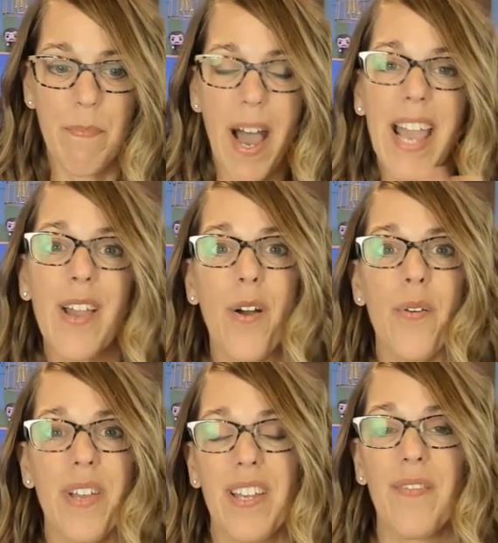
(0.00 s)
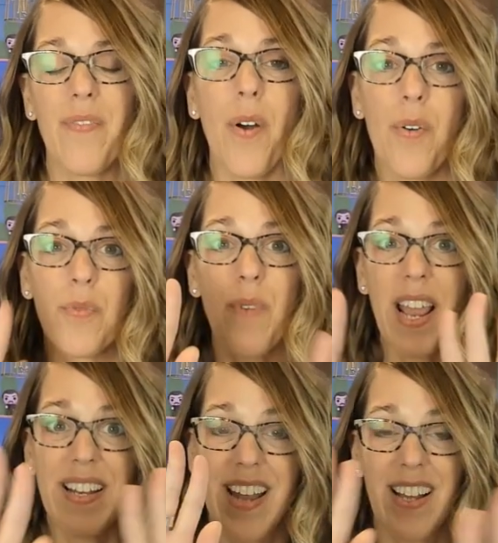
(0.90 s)
bio info
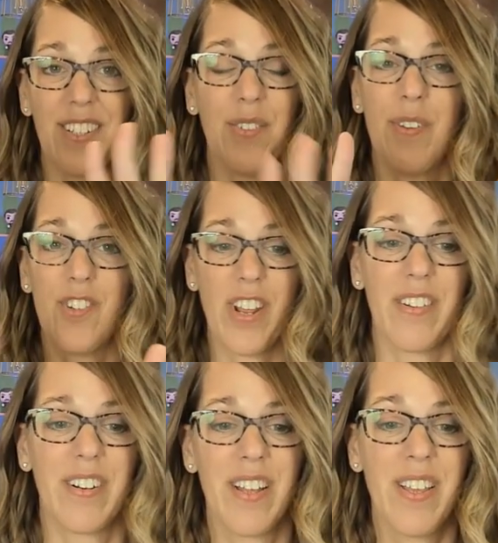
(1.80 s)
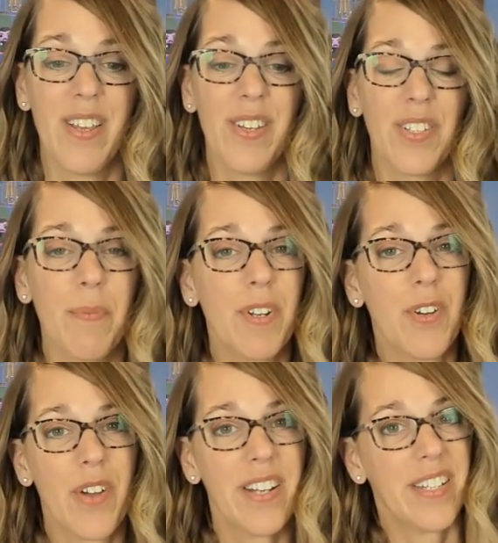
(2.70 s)
right next to each other. So I'm going
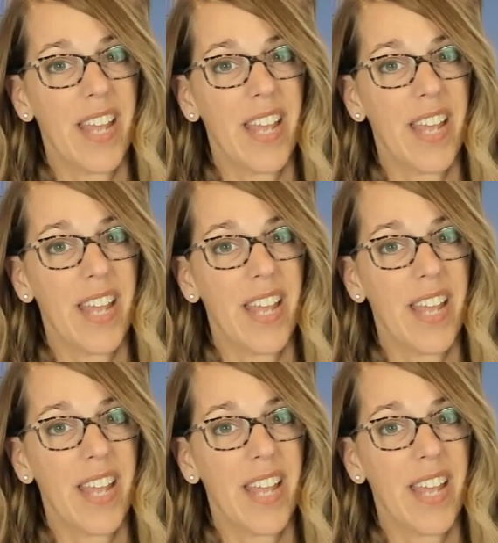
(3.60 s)
to create a